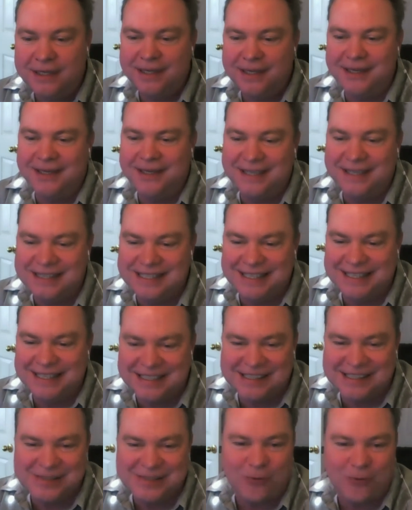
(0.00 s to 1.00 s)

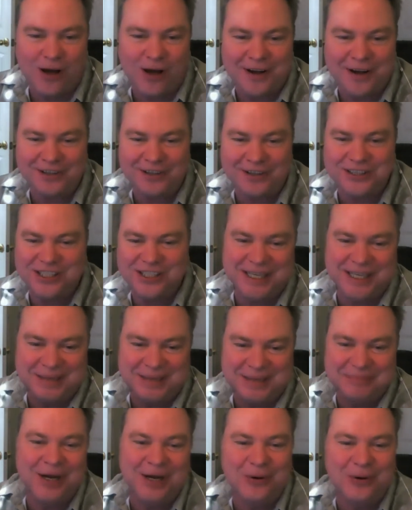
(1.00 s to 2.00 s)
is the water
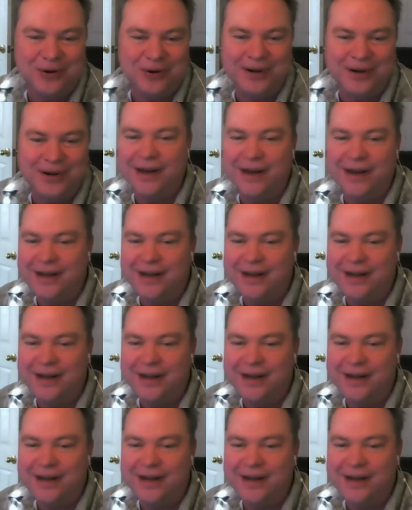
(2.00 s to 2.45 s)
GMO or not?